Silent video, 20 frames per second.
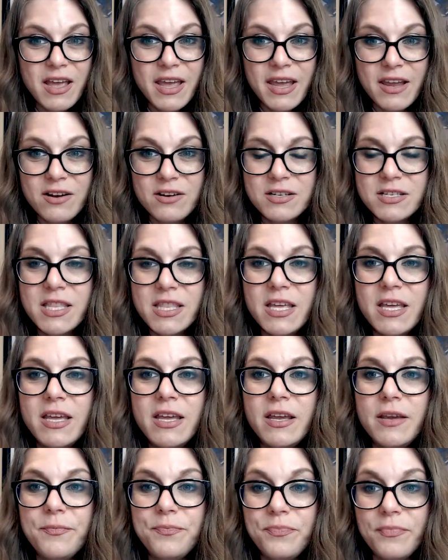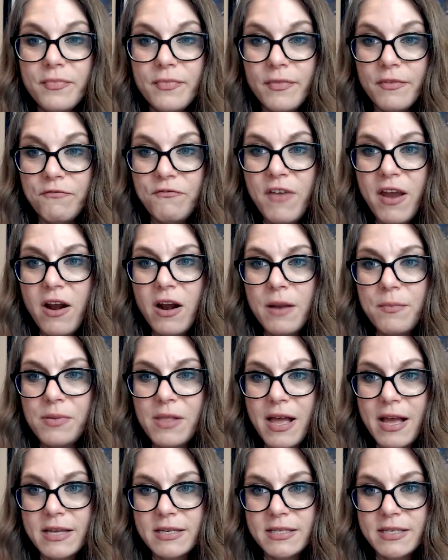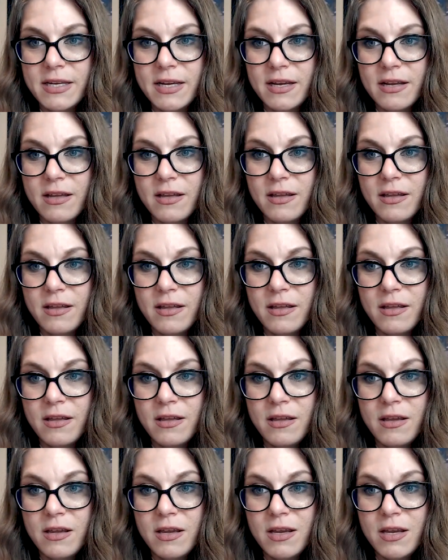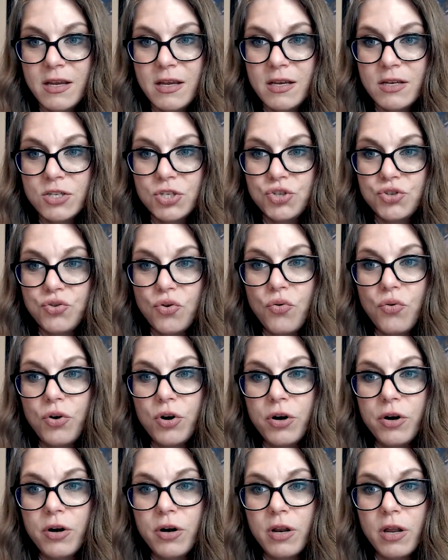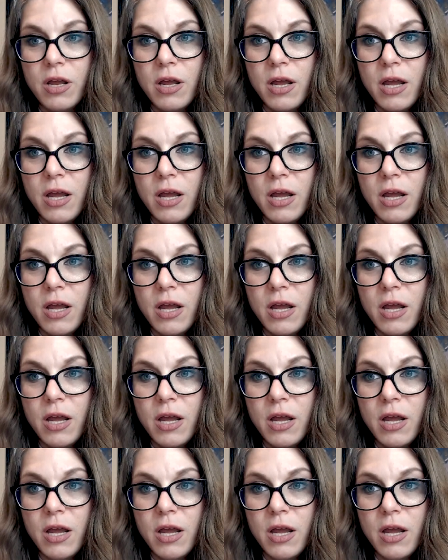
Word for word: Here's the very plastic sword.